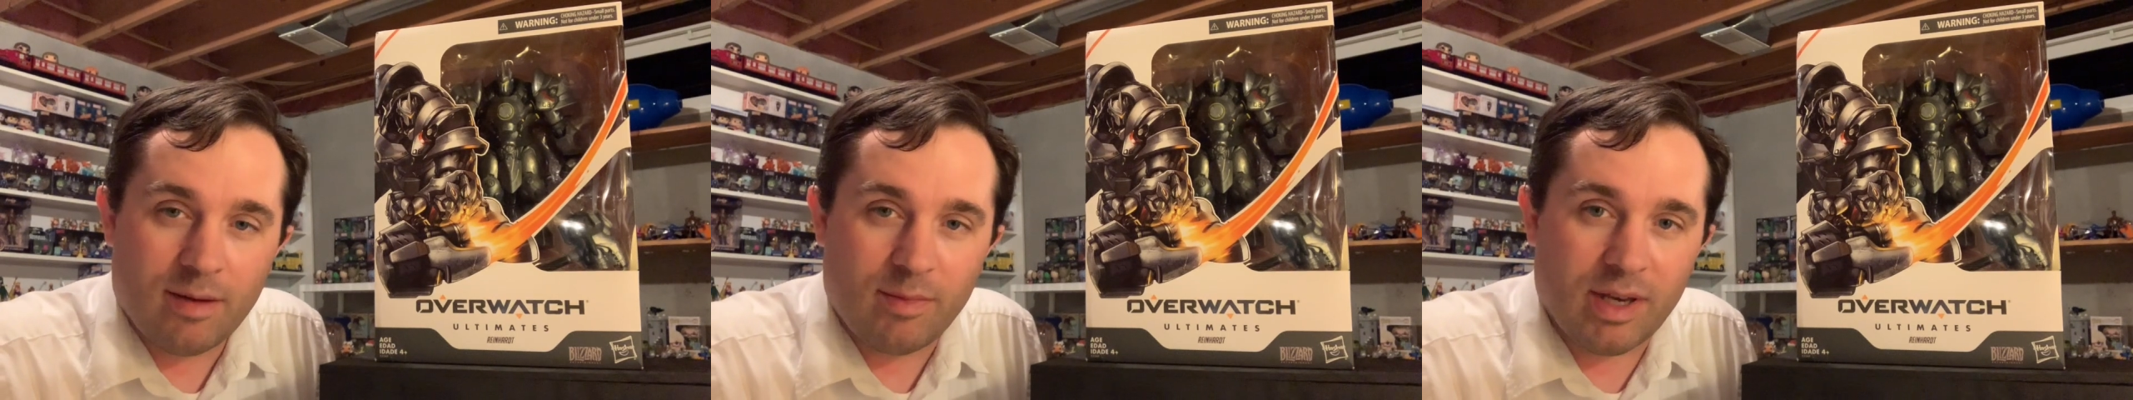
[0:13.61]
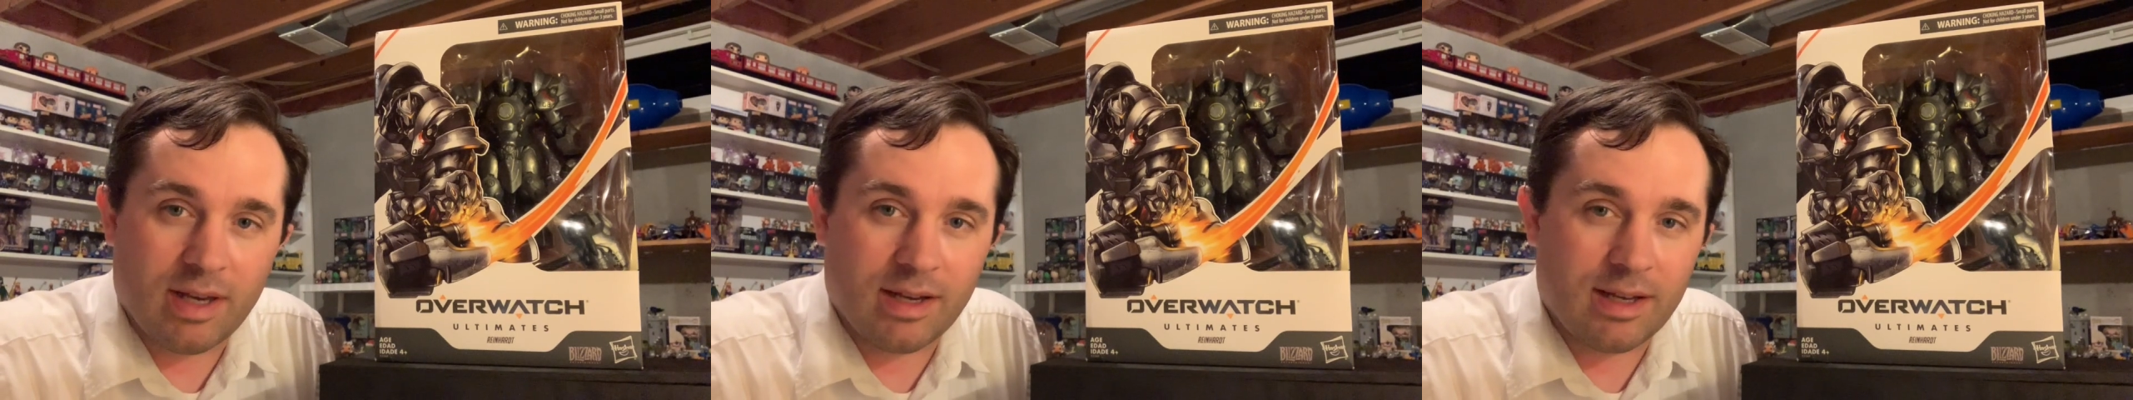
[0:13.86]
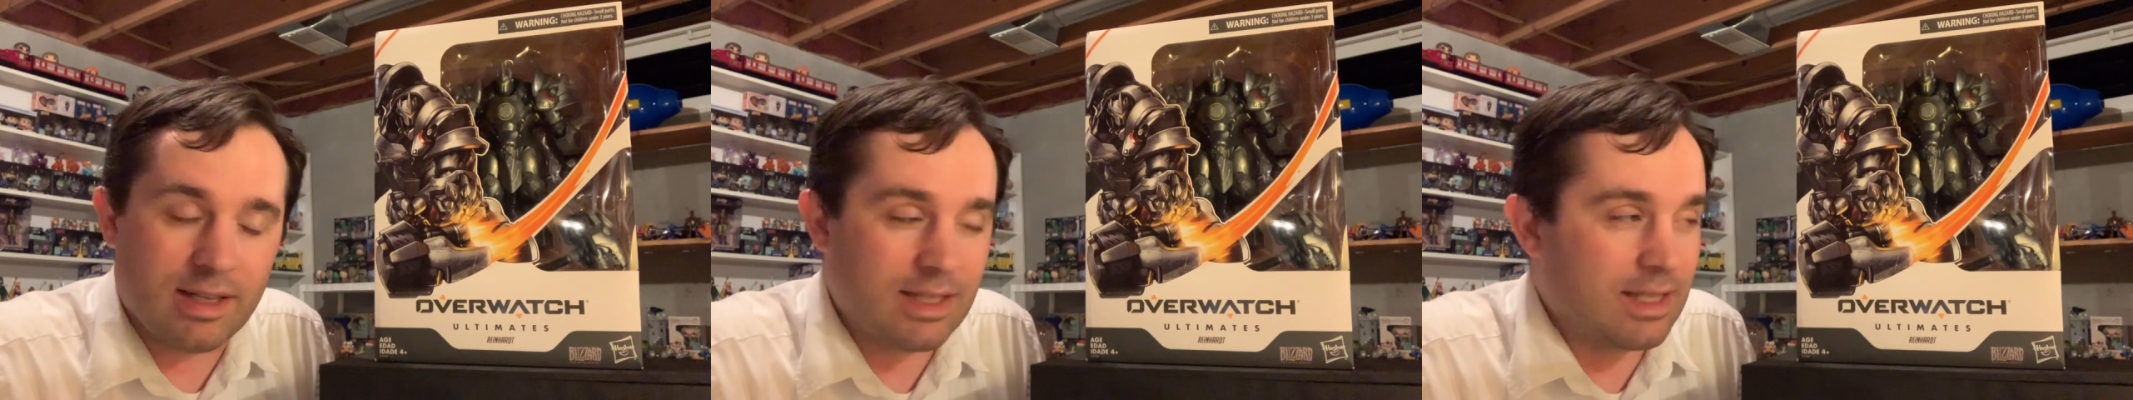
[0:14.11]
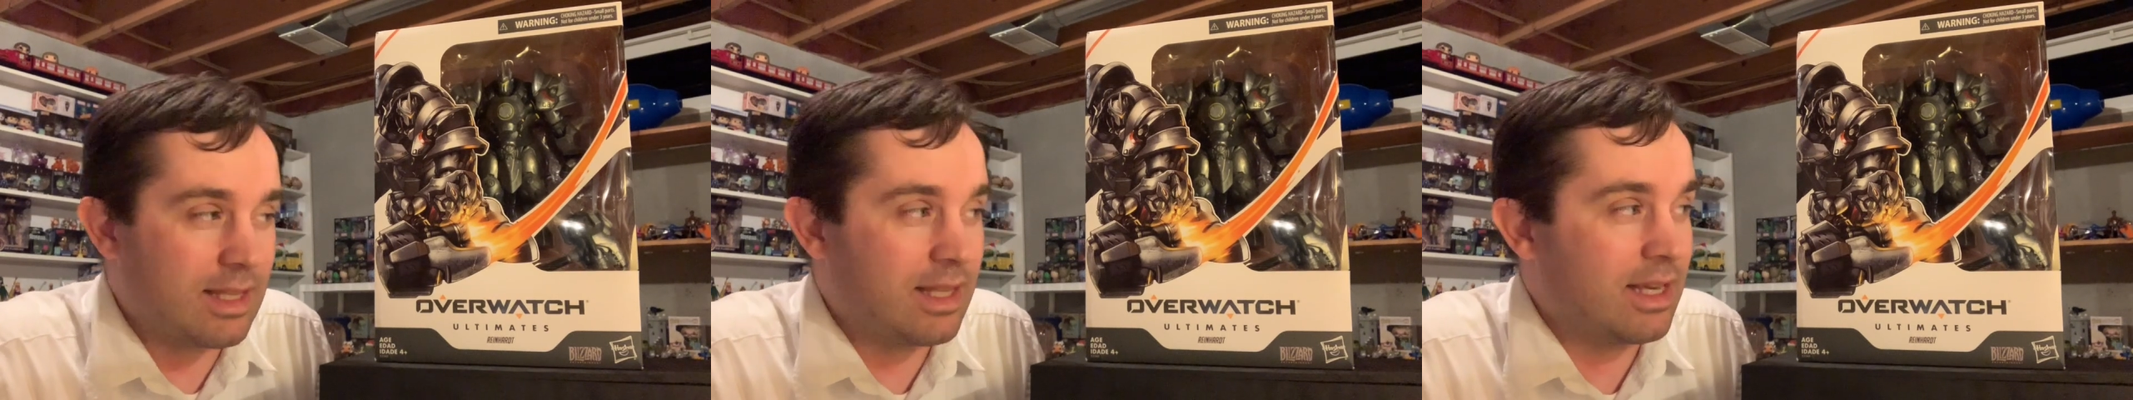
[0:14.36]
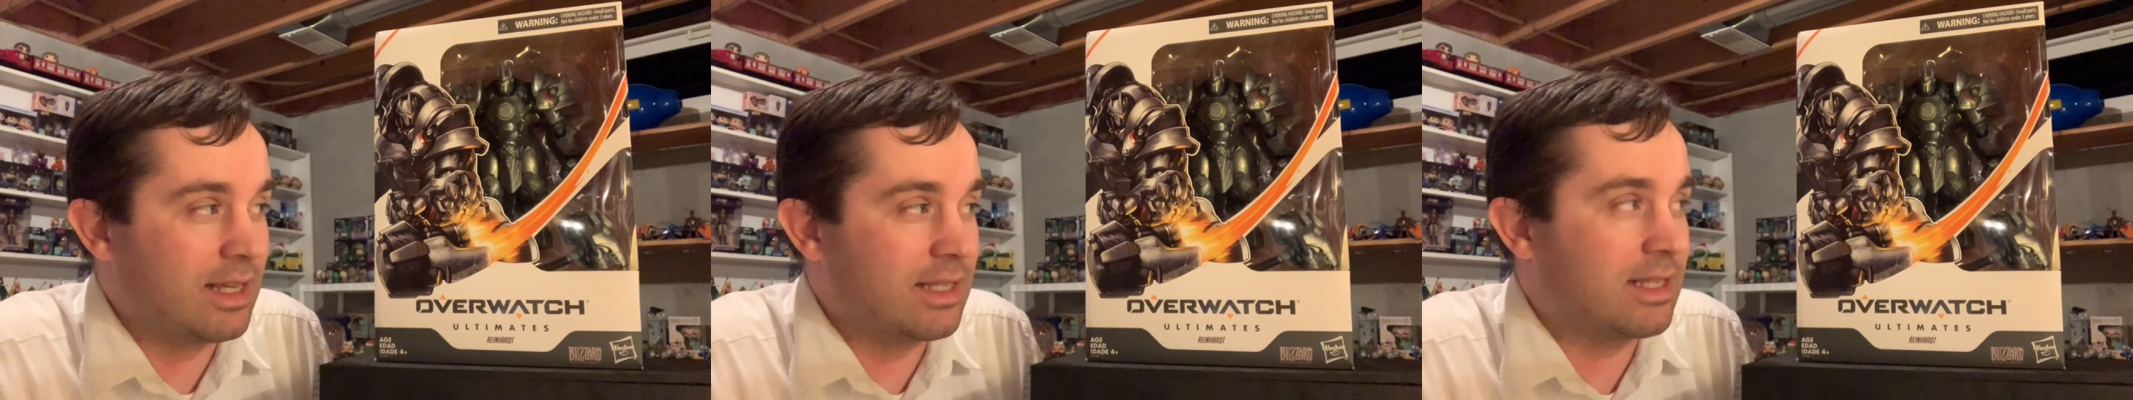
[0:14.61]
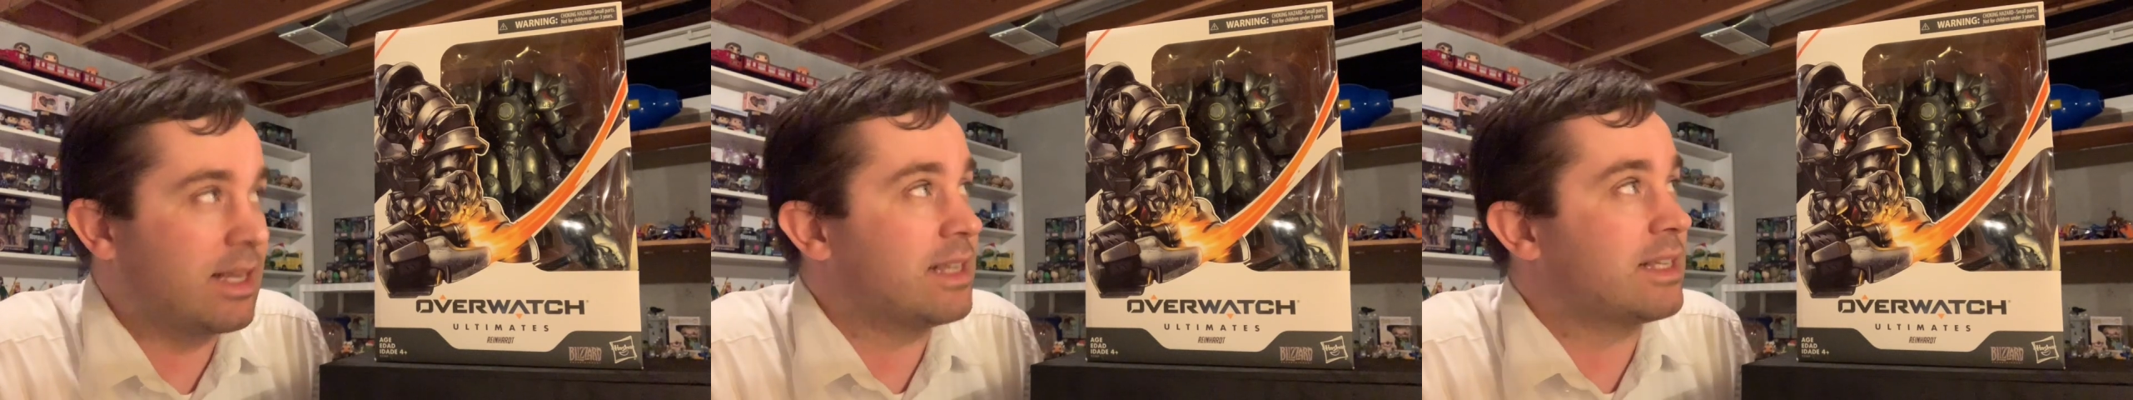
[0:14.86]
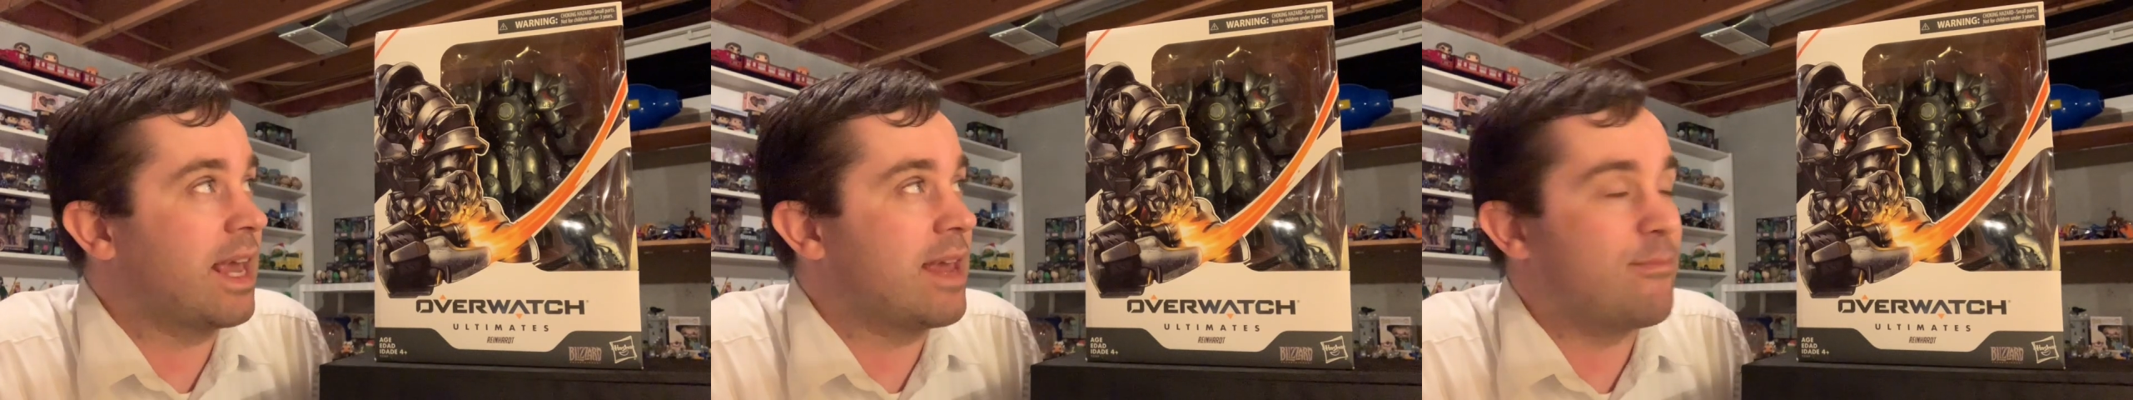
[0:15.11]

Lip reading: because this is a